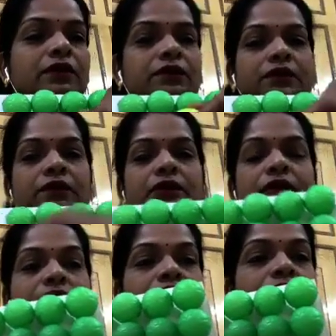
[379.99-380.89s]
two
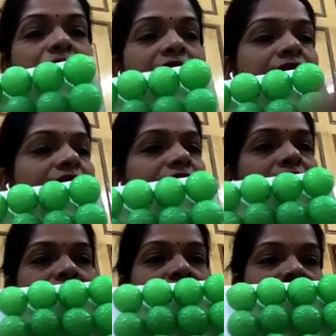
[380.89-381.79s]
down. So
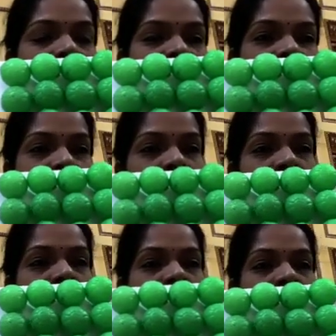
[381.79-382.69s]
in that
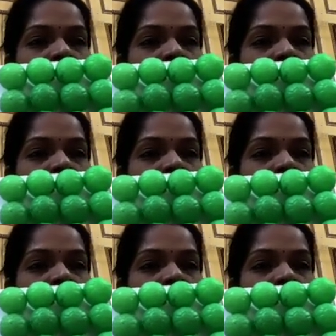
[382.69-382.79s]
case,